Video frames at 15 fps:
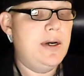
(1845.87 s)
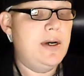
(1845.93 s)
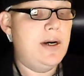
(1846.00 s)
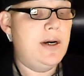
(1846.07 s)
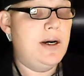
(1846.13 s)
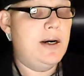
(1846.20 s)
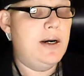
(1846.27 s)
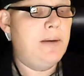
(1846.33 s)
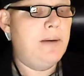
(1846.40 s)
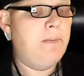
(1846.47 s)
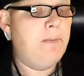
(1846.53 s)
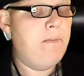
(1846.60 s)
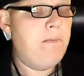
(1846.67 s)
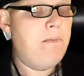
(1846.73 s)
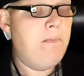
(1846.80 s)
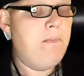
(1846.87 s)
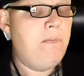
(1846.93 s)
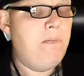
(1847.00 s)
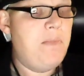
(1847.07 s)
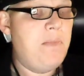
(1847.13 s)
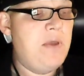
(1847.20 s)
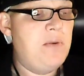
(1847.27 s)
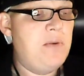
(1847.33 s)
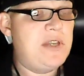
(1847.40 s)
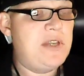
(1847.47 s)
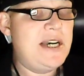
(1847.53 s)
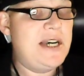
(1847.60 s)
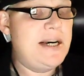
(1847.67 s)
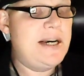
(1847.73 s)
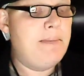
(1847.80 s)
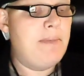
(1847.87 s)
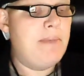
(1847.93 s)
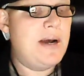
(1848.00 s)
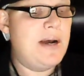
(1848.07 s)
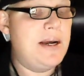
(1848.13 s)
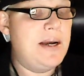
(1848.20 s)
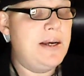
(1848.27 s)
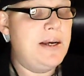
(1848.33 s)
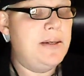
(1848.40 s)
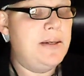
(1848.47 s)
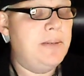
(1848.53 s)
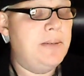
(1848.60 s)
And with that in mind,